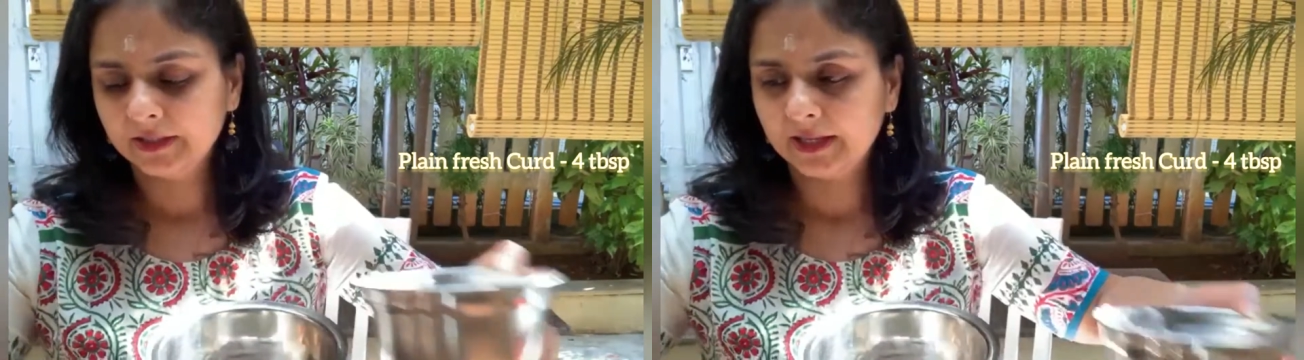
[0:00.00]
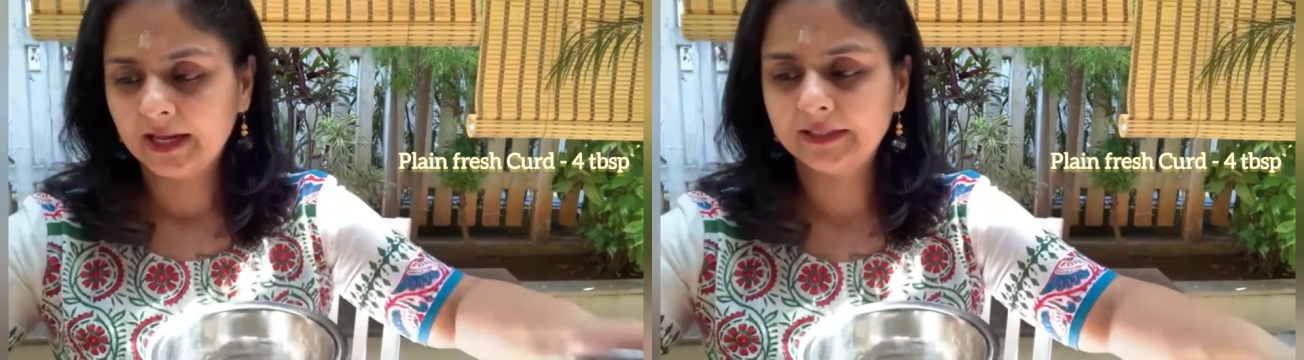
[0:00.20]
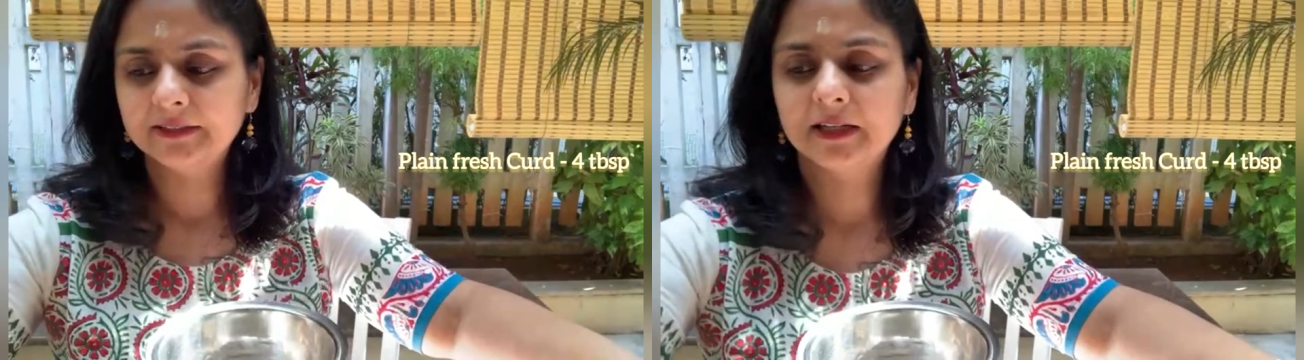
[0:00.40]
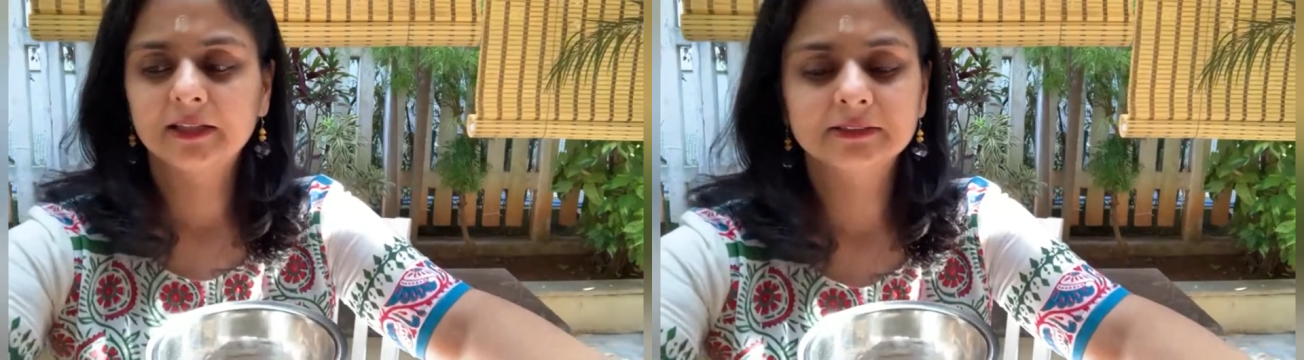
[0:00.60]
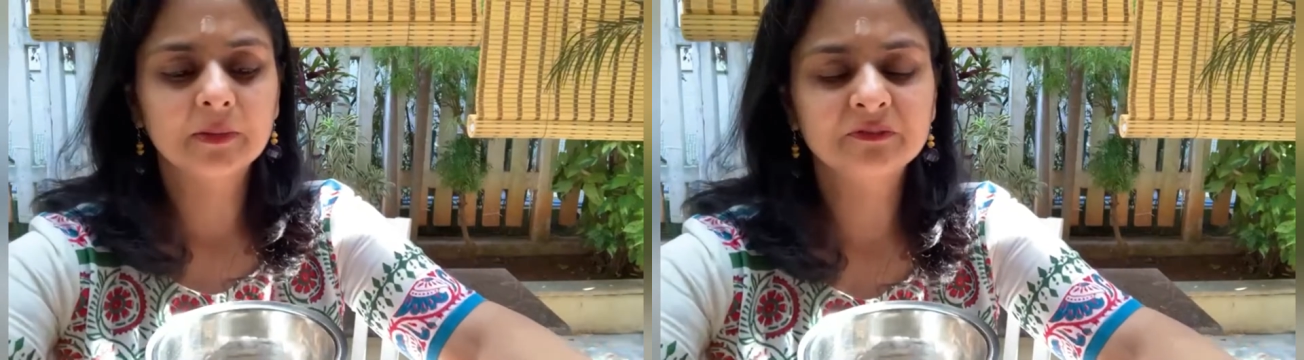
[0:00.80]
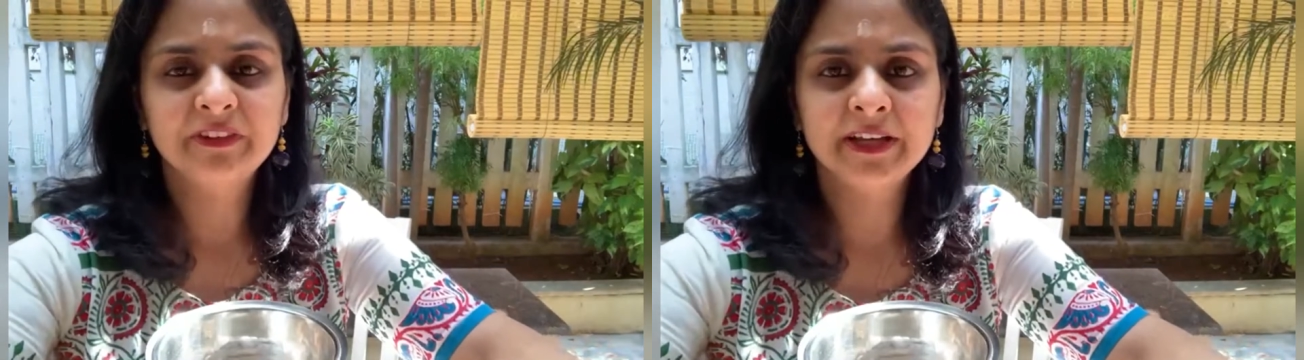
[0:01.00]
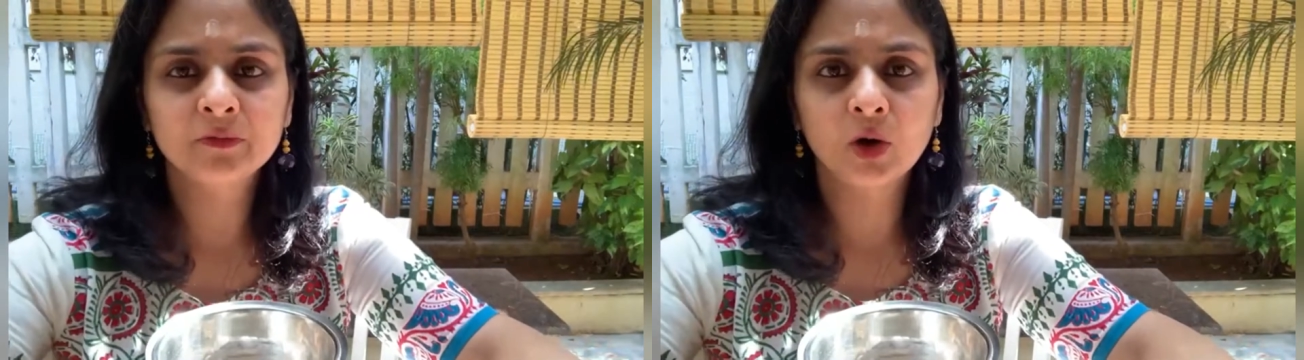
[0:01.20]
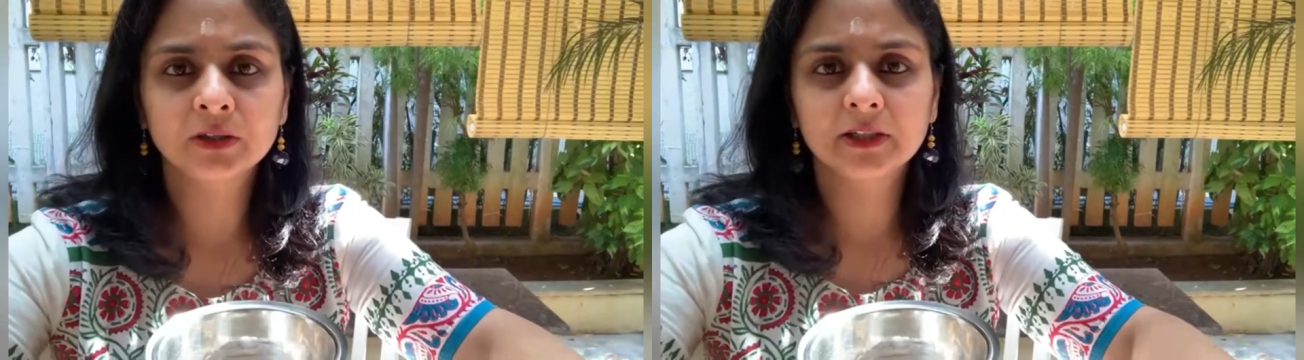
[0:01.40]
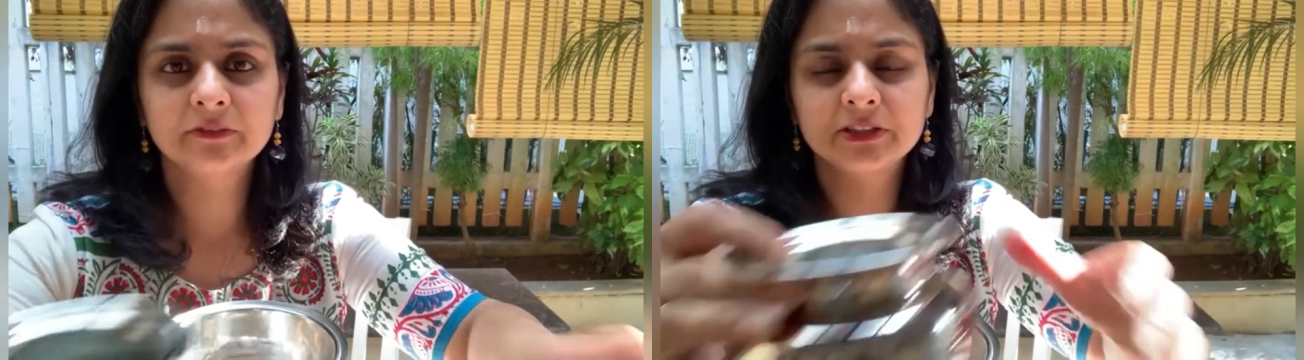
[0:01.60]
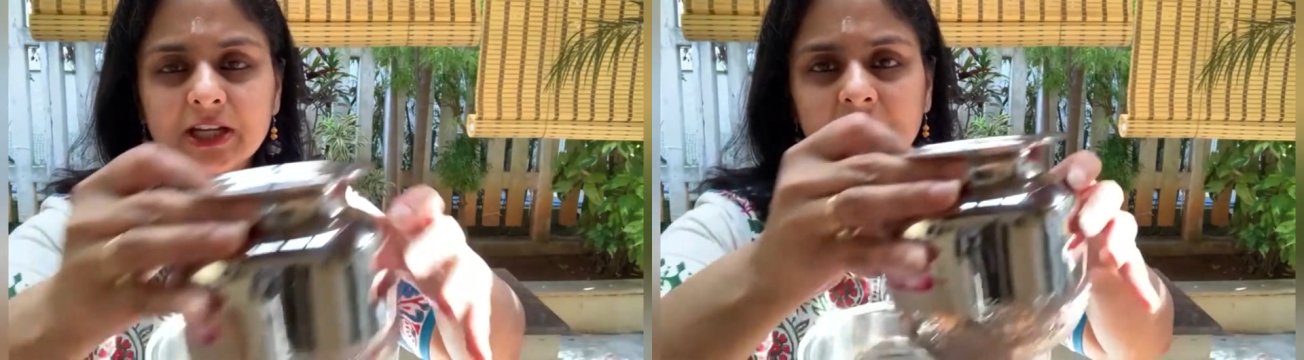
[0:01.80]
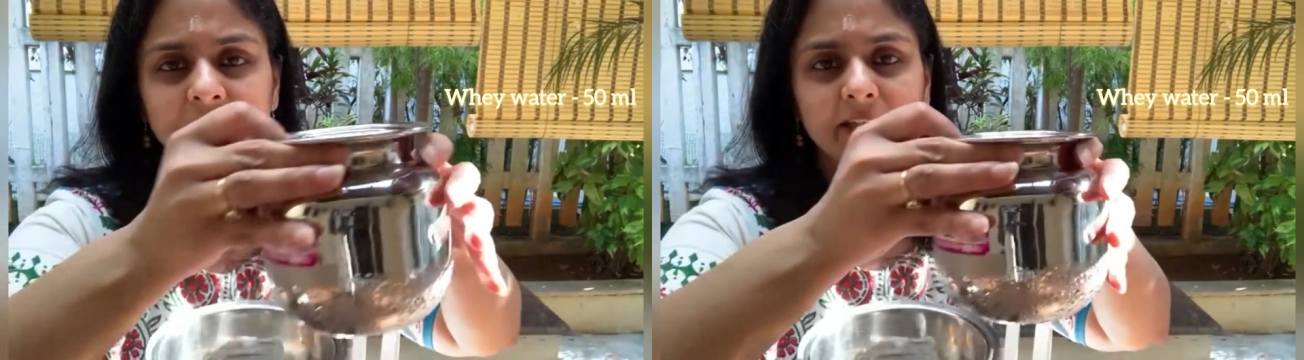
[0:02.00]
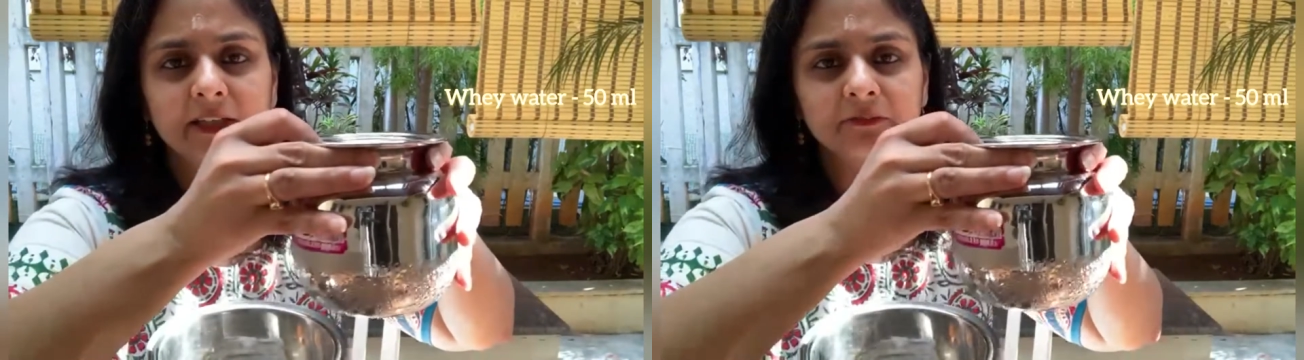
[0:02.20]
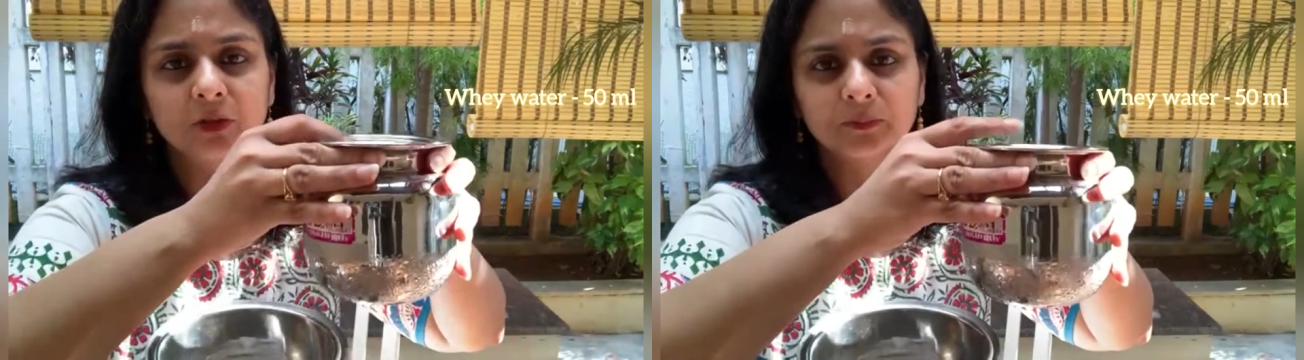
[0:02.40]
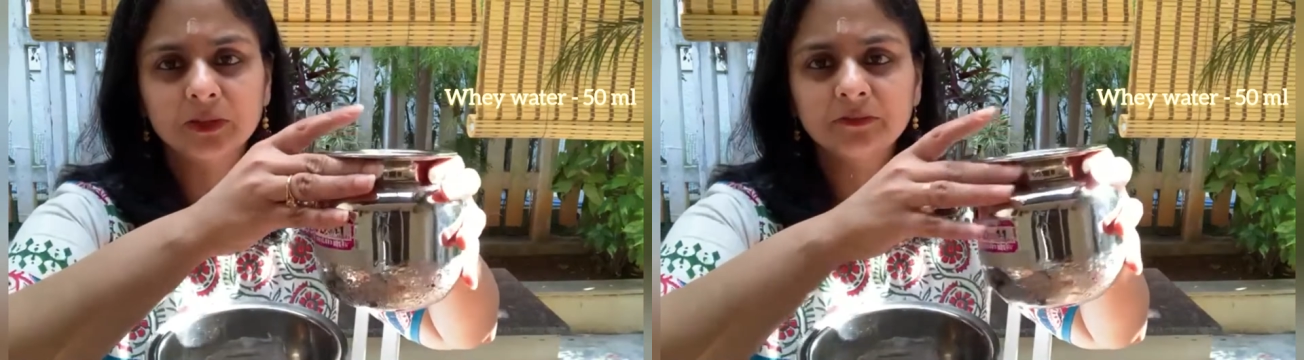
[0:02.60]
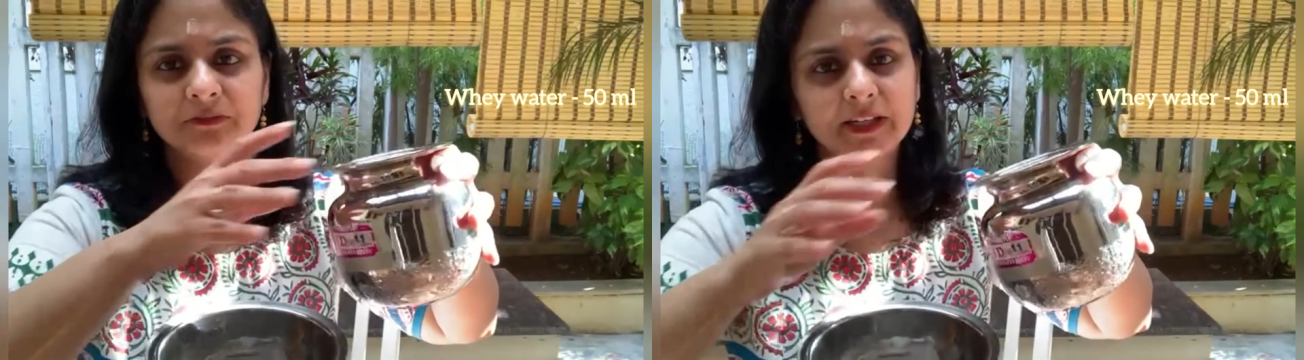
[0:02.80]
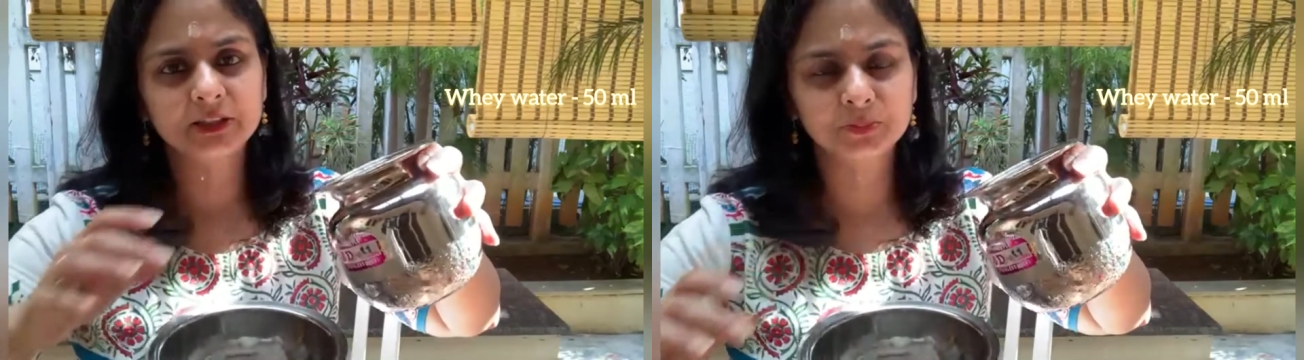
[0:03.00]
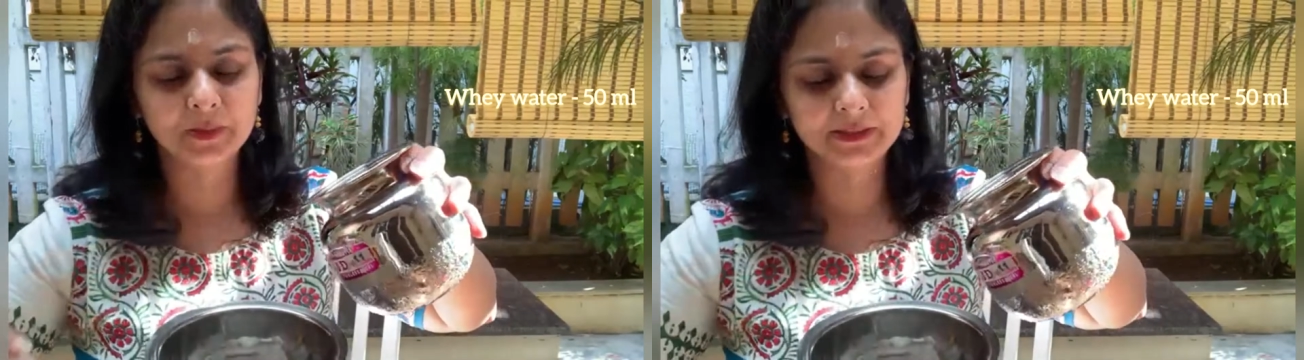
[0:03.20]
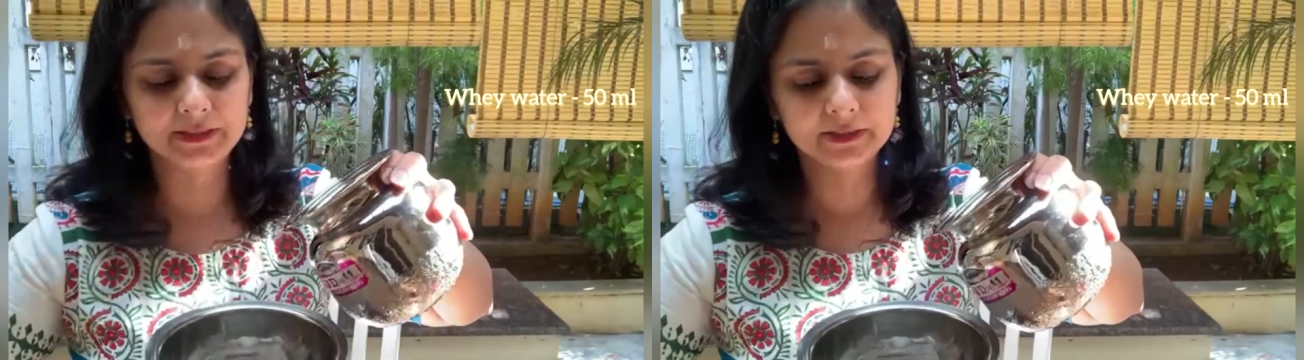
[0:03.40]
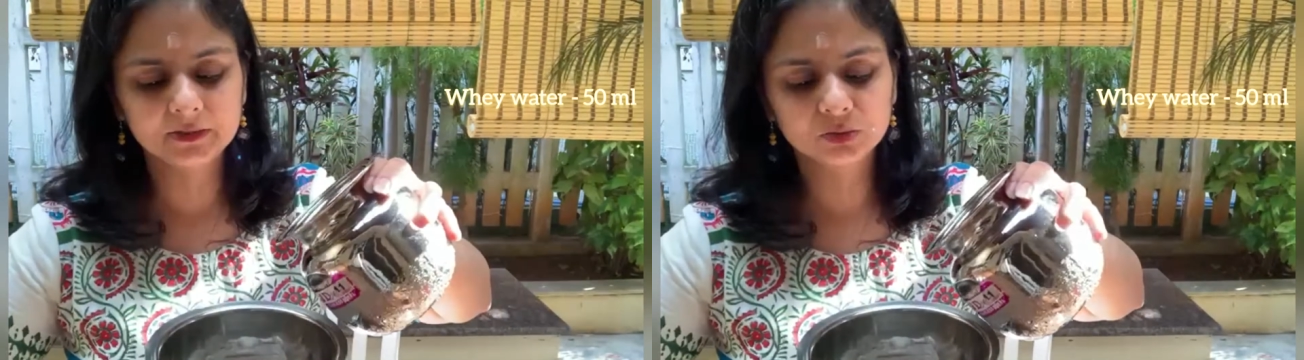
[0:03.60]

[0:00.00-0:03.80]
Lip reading: And some whey water which I have taken from the fresh paneer.